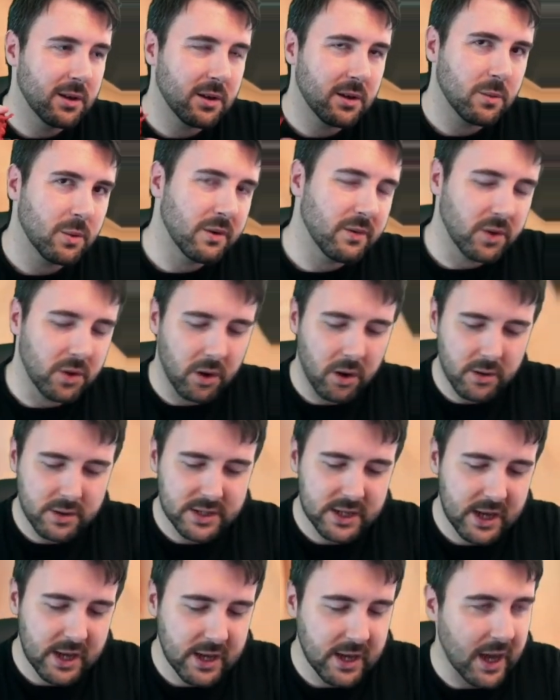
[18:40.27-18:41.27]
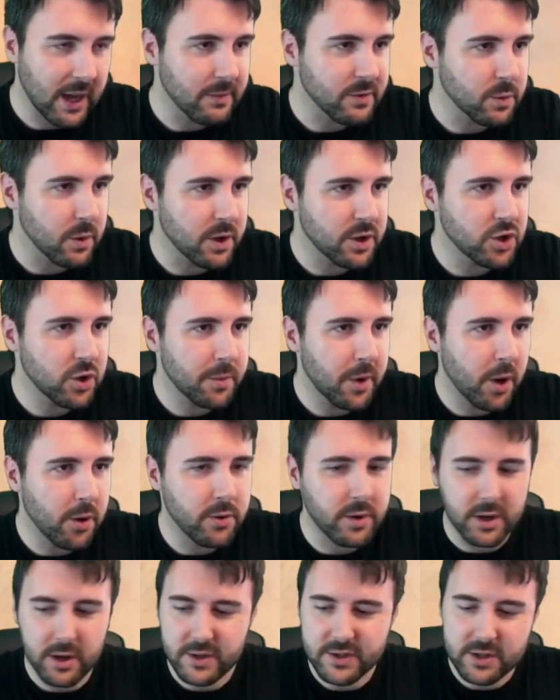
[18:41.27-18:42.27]
We've got a Games Workshop
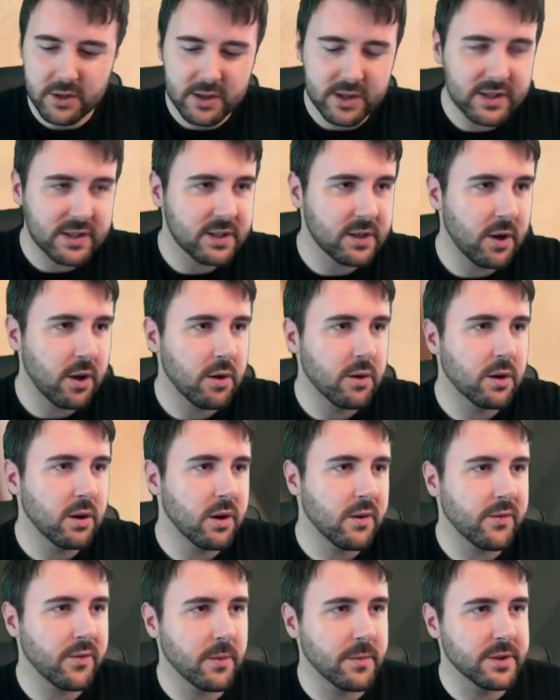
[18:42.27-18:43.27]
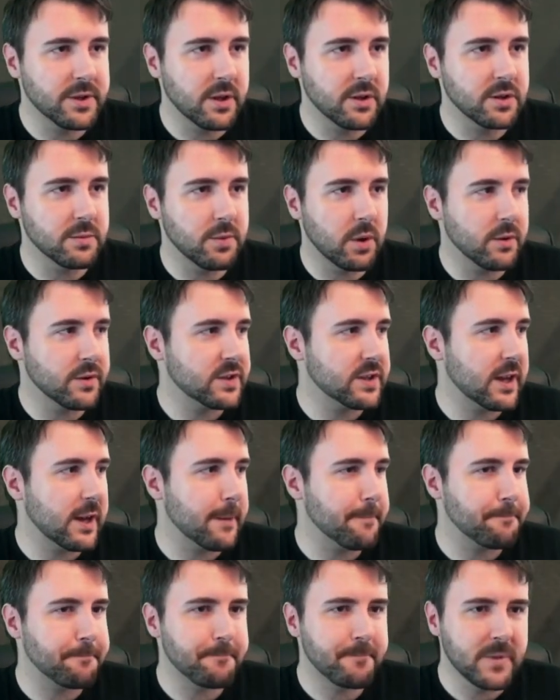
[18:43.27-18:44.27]
ogre. So this is an ogre from the Dungeon Bowl set.
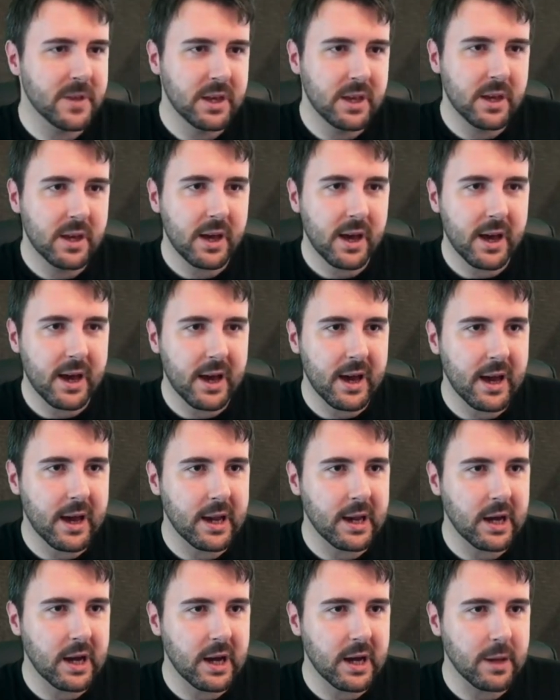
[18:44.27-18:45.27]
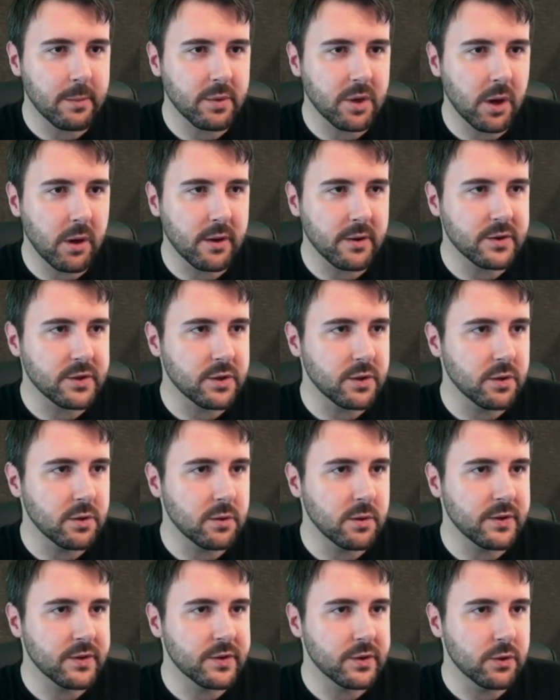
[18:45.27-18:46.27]
And I am going to
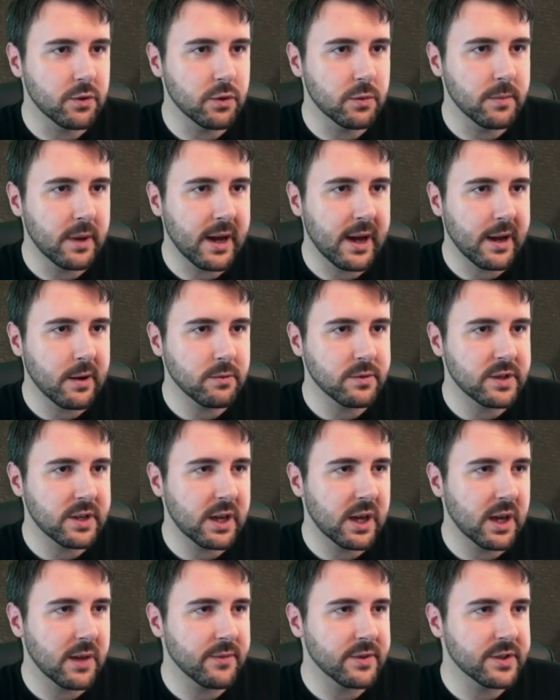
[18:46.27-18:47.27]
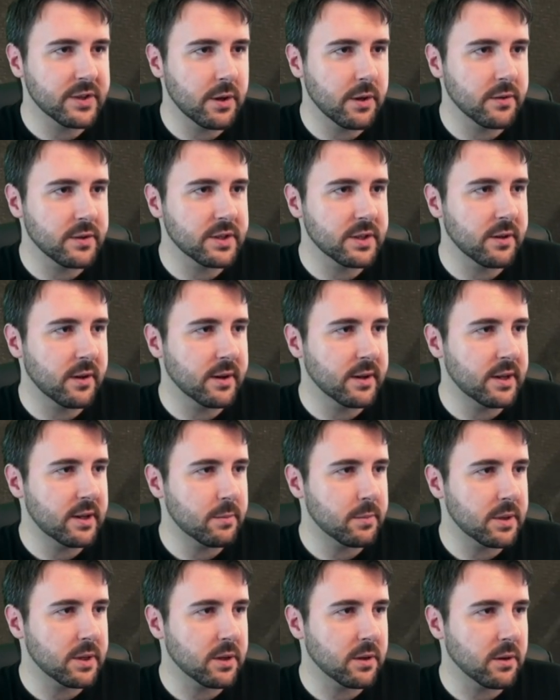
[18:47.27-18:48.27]
zoom out ever so slightly
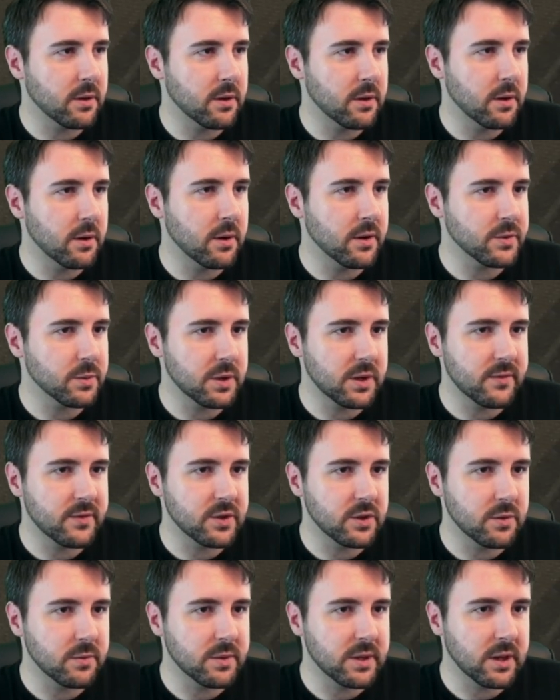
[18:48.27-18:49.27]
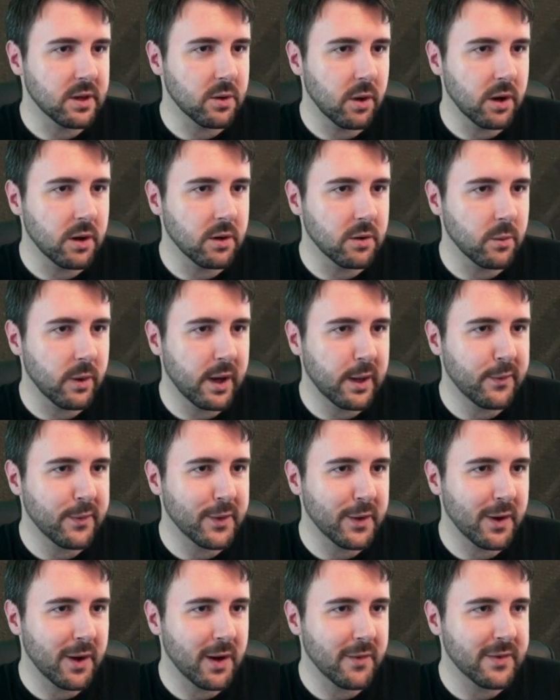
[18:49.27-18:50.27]
because we've zoomed in quite a long way for
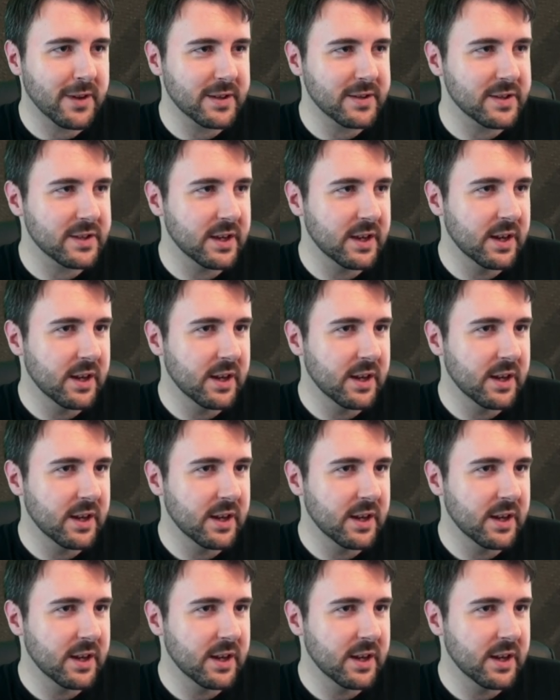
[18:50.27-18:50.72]
the halflings.